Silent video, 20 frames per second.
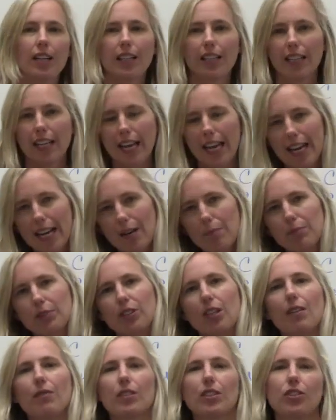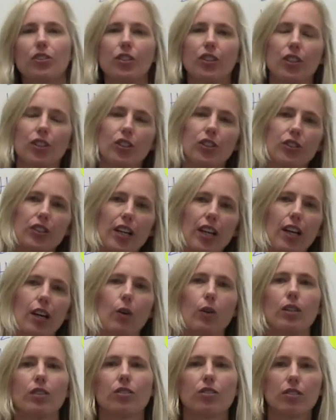camps every single day
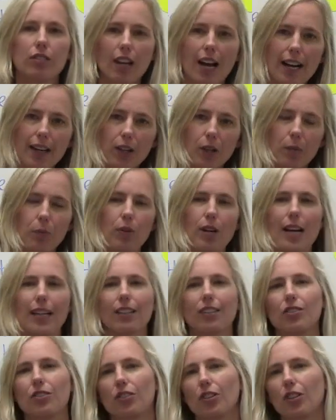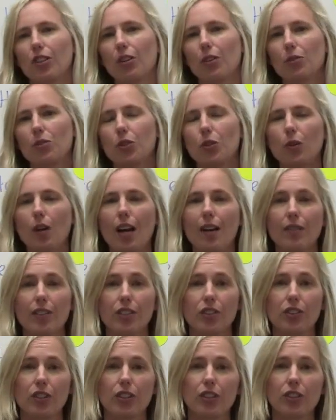or soccer practice to go to every
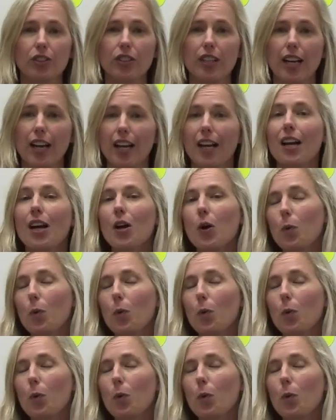single day.